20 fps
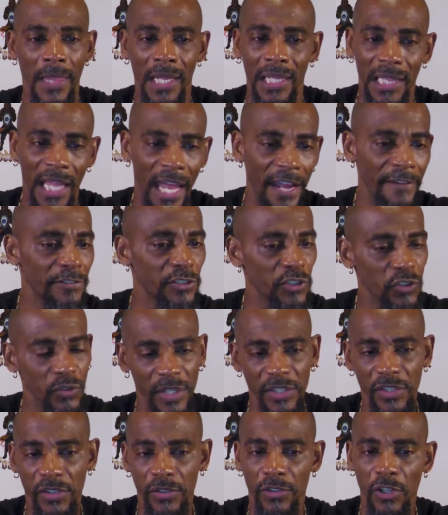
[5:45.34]
Life
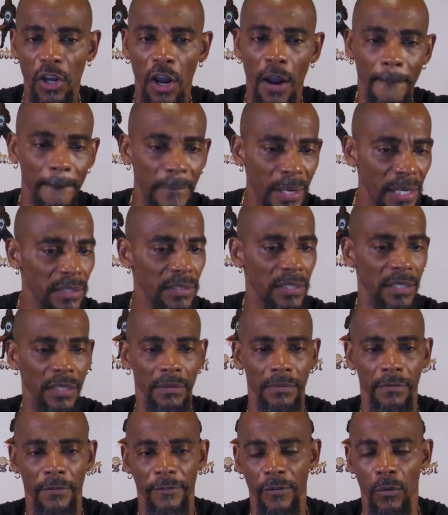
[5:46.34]
stressors are abundant,
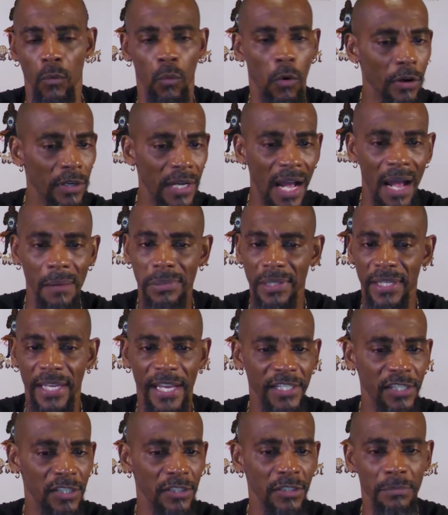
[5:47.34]
from work
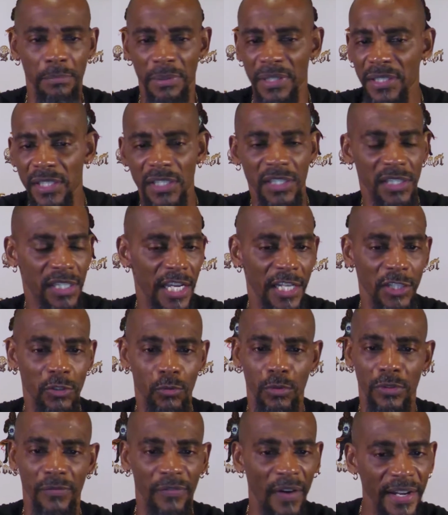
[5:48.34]
obligations, busy
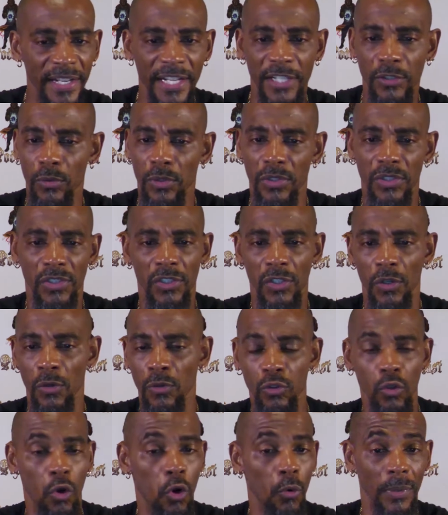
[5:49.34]
schedules, financial
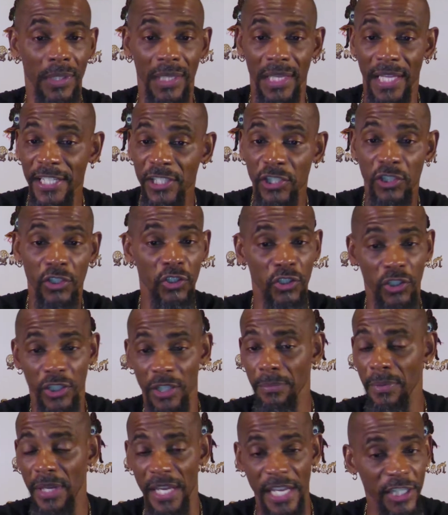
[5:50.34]
concerns, or
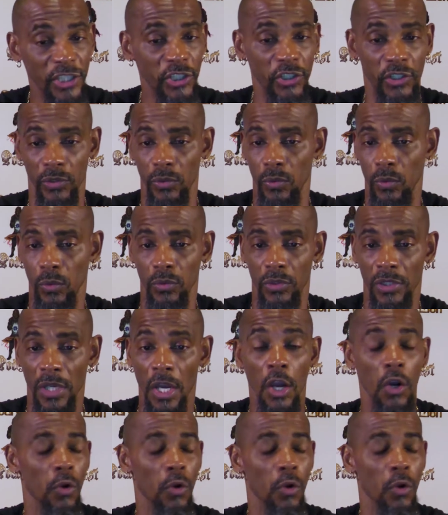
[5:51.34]
relationship issues.